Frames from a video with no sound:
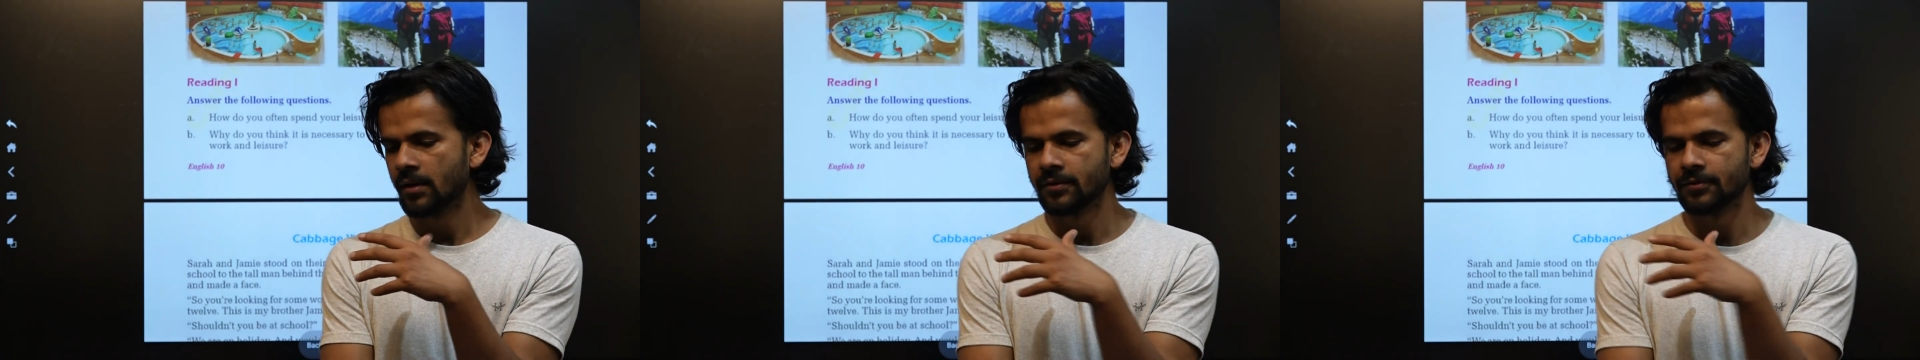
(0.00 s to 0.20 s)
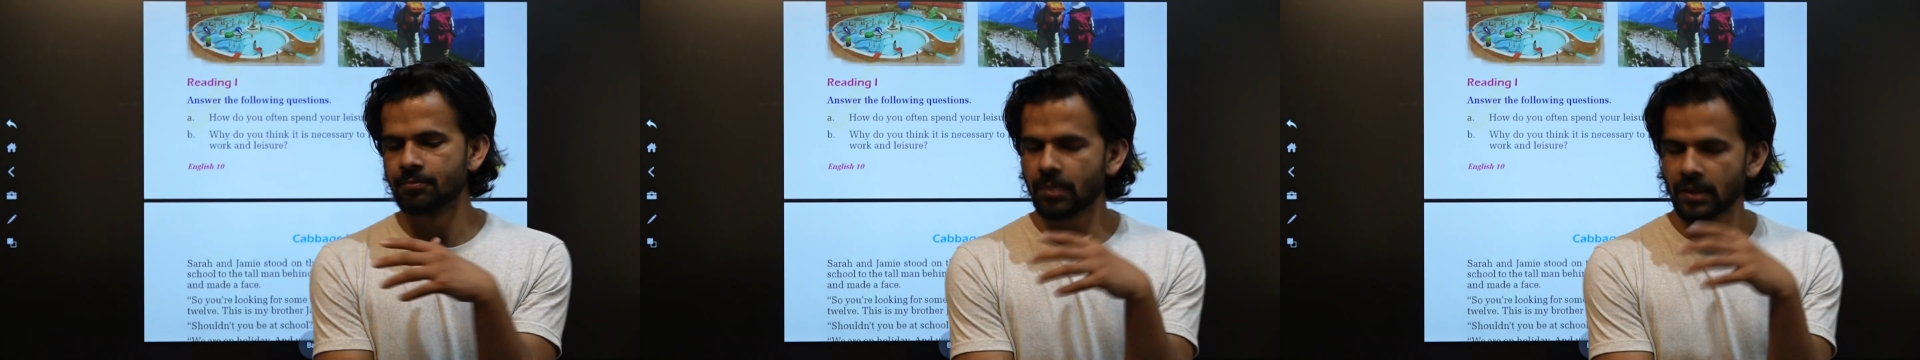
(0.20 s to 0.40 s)

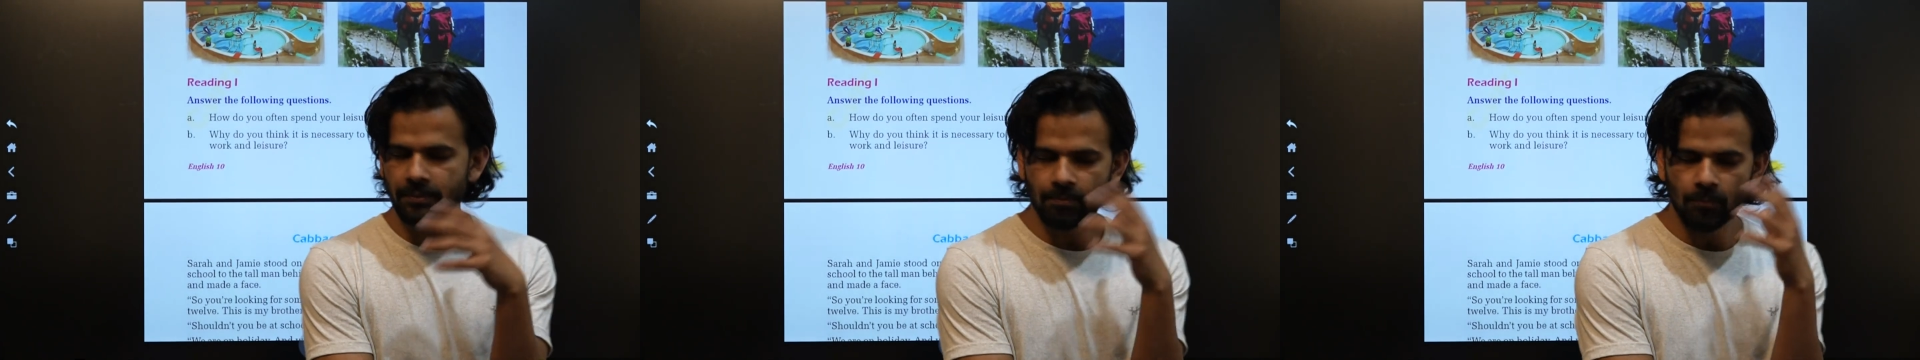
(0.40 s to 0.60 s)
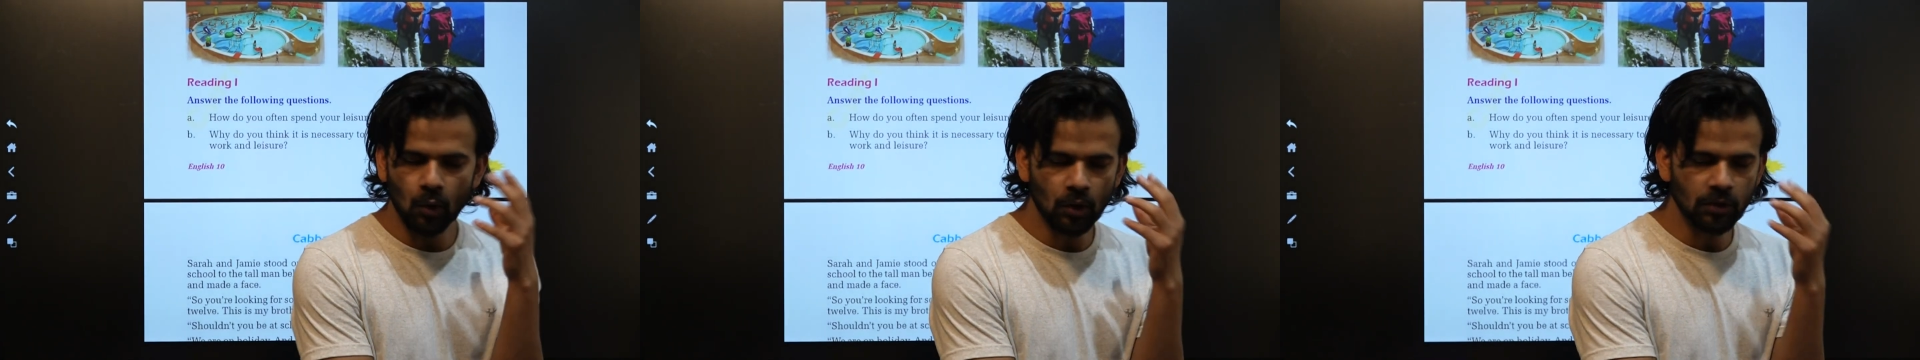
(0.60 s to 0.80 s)
But
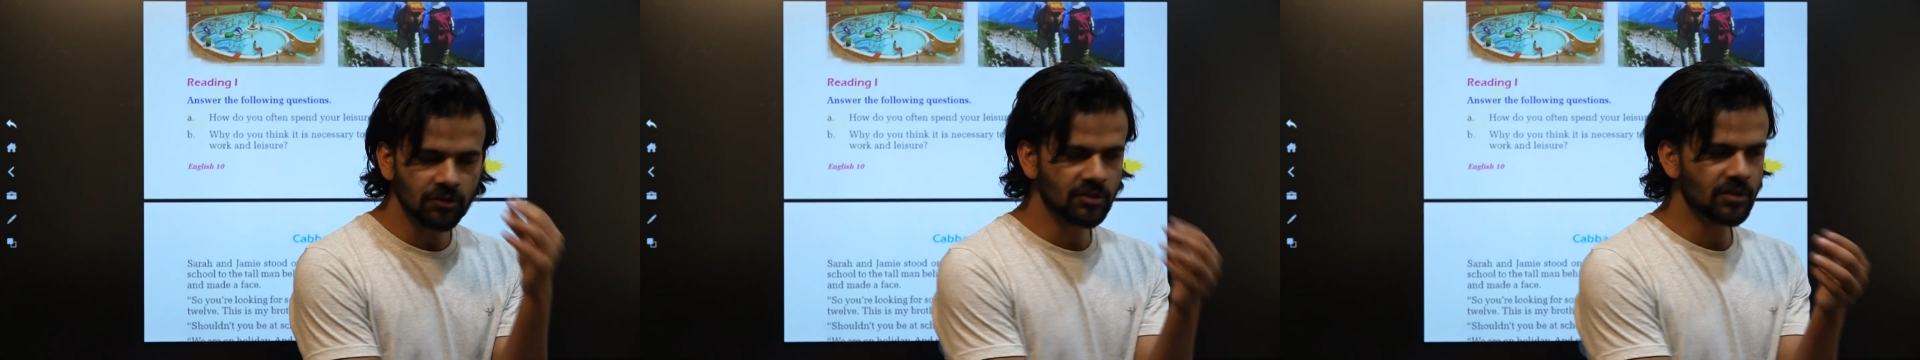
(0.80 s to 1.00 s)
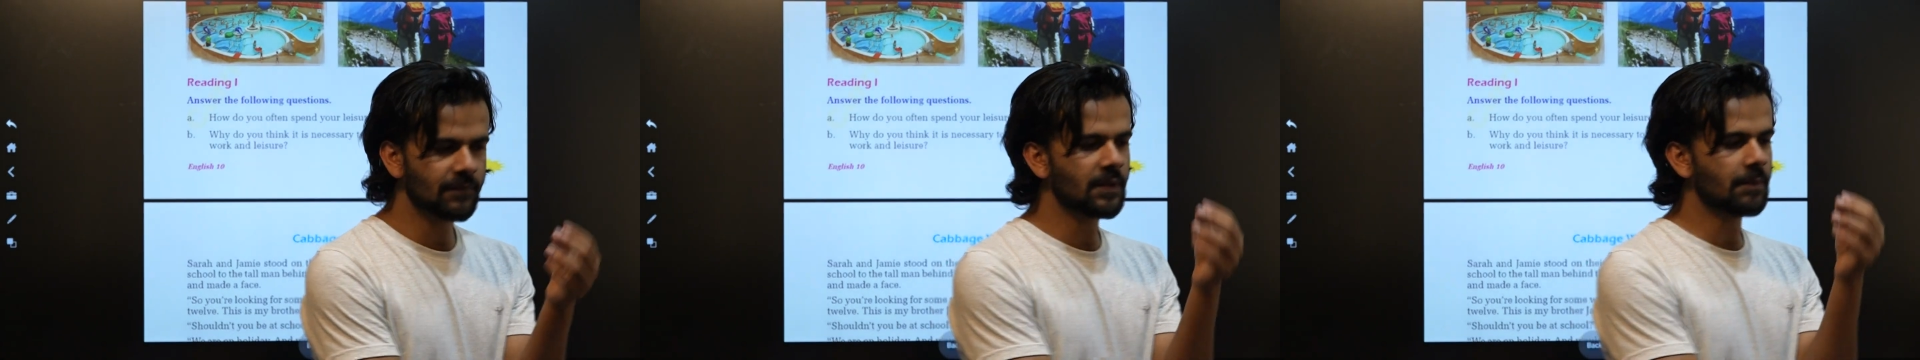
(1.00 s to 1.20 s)

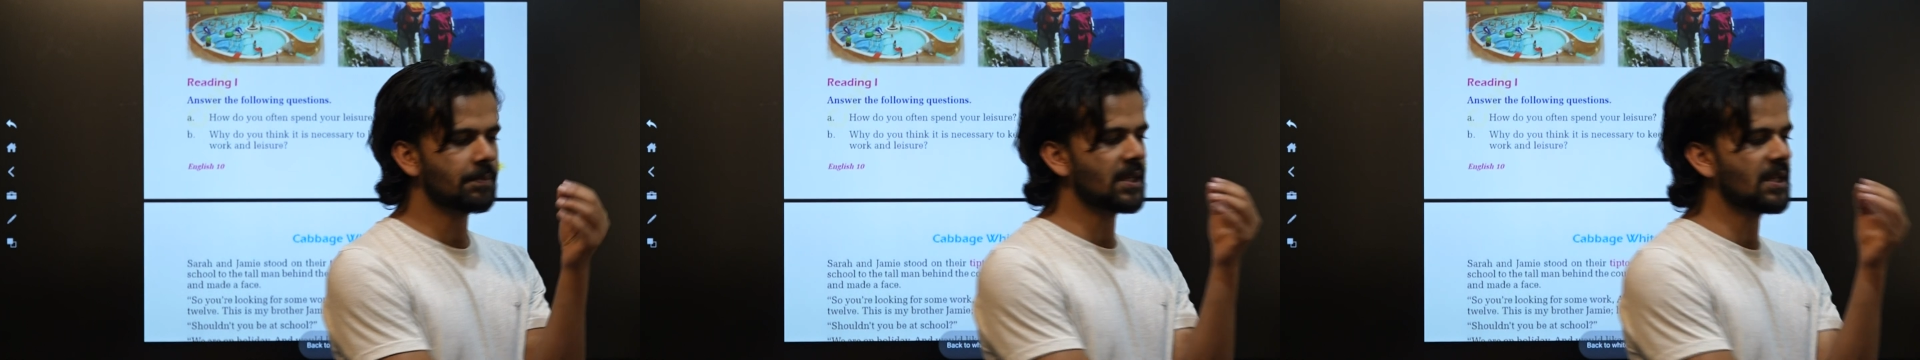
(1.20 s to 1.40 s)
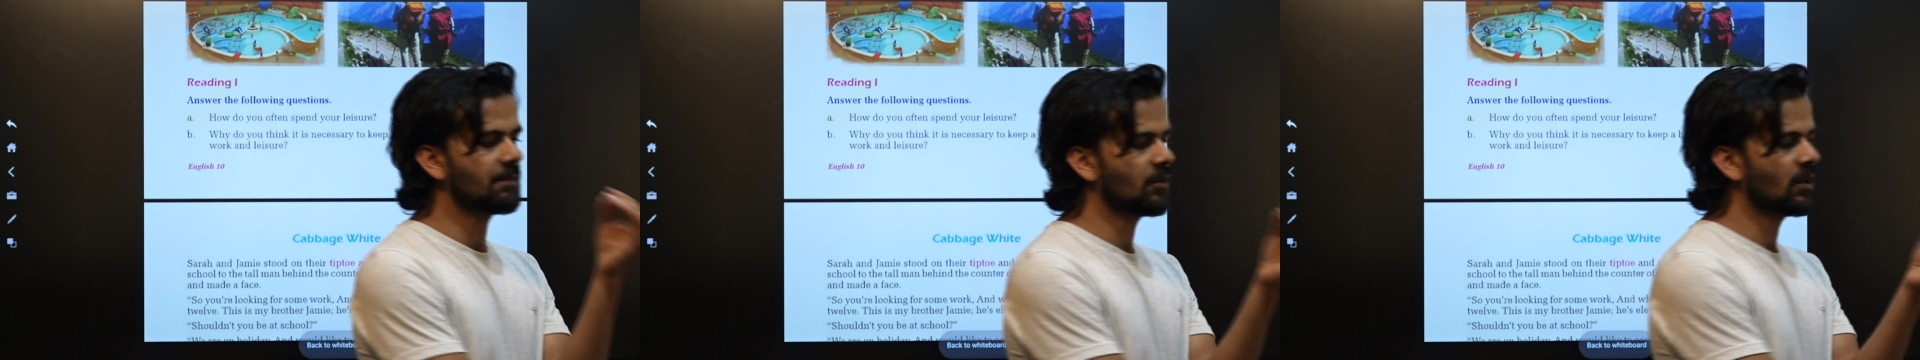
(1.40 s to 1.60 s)
most of the
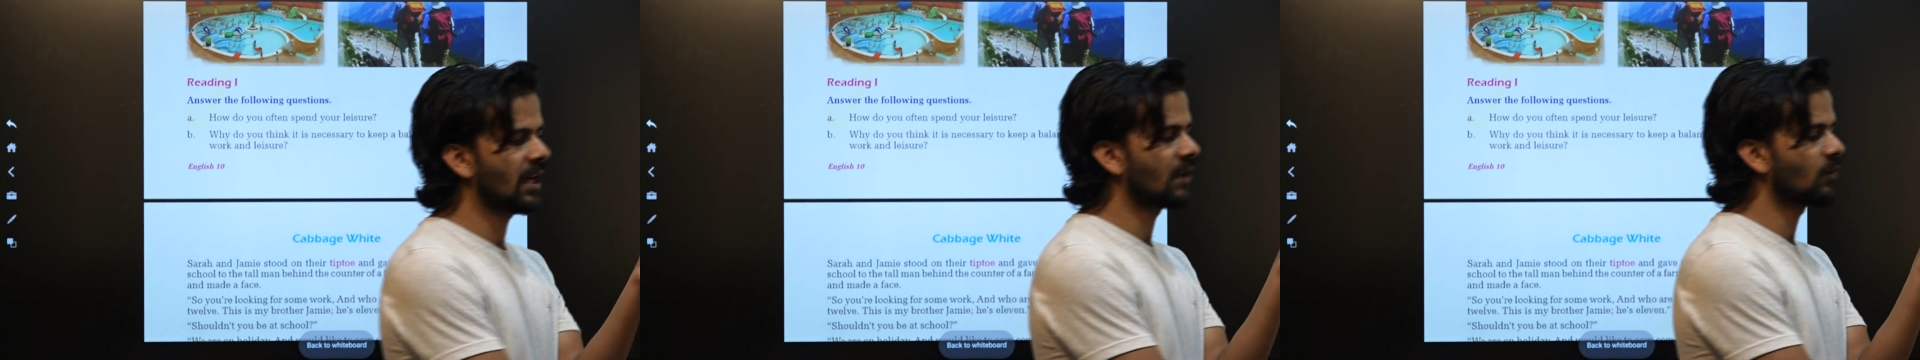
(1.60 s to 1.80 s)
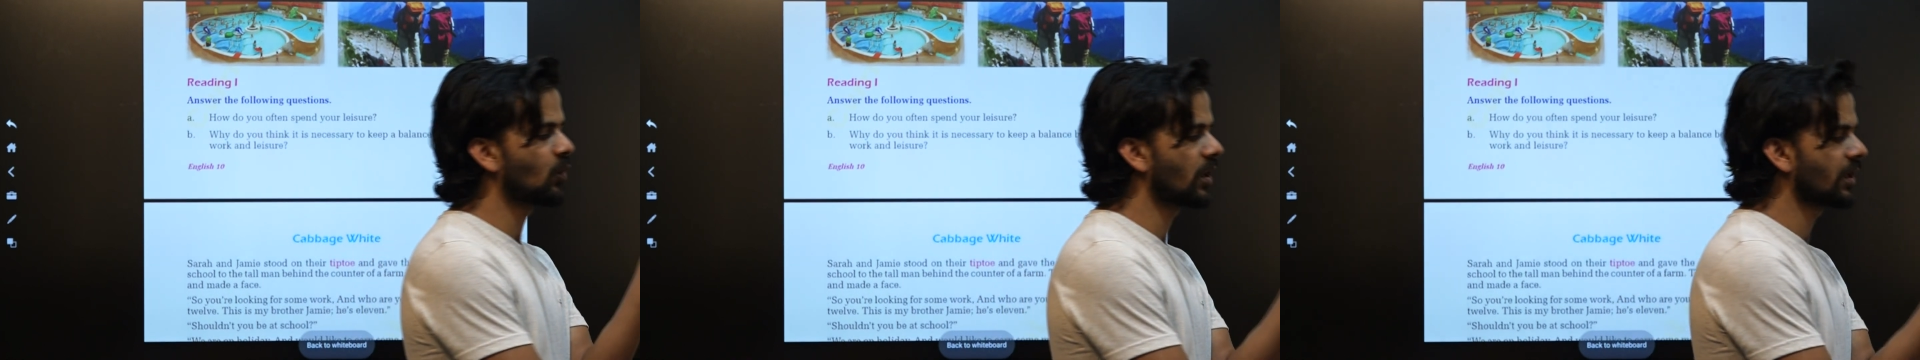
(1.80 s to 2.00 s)
people
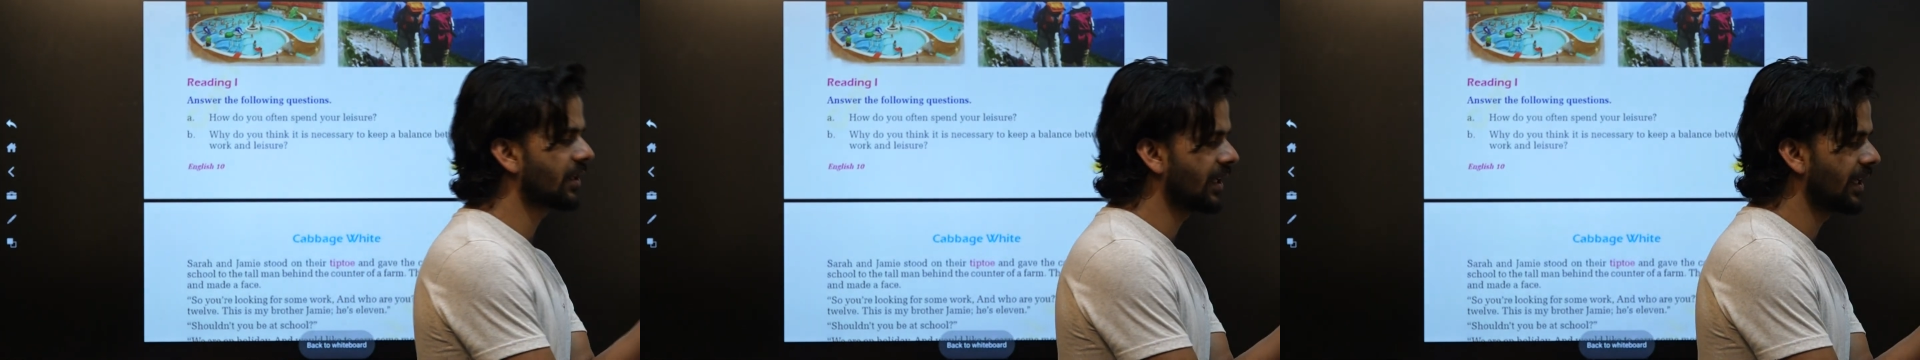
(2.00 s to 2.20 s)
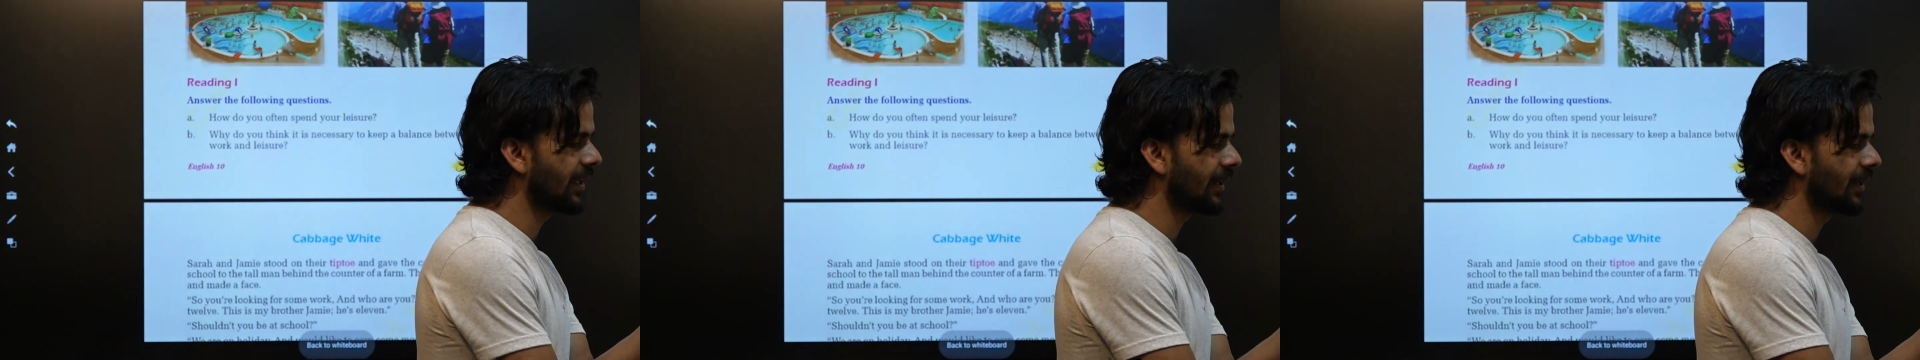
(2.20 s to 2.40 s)
are
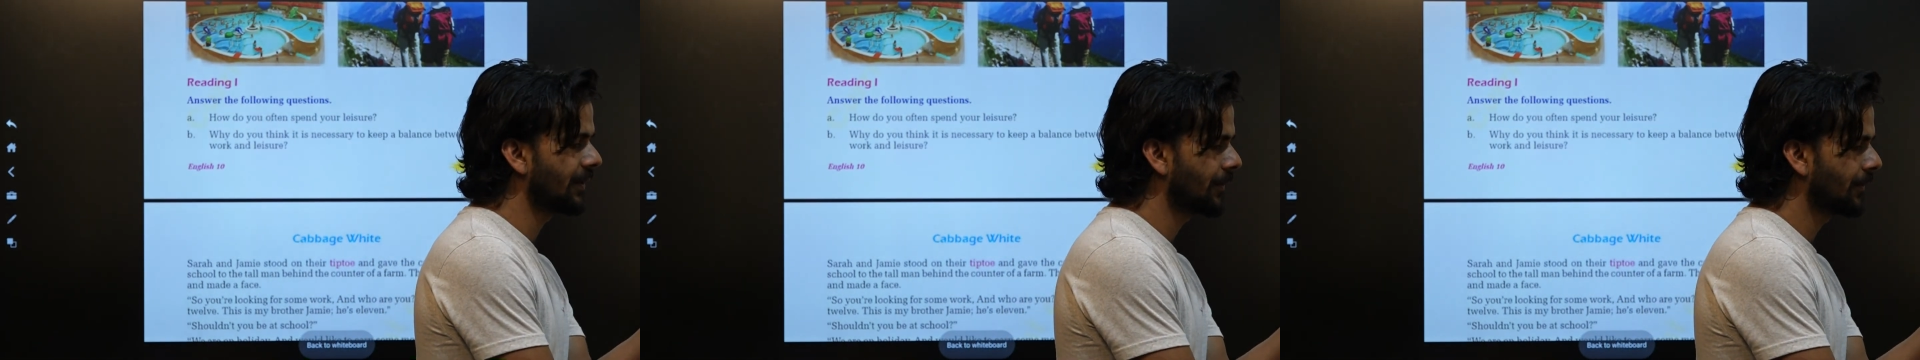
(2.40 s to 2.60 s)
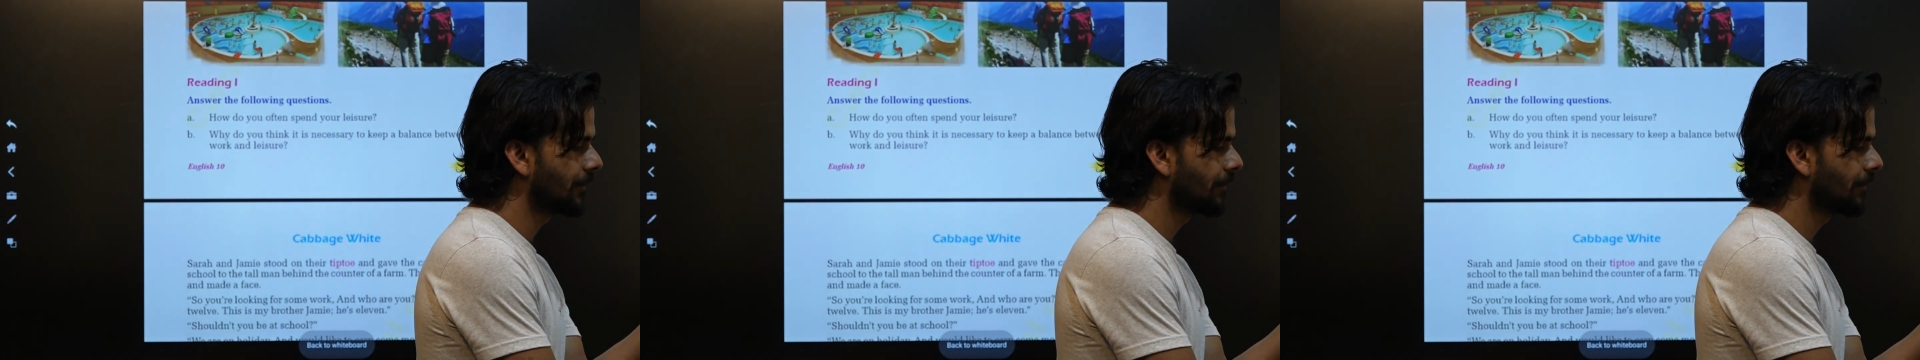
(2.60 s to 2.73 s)
working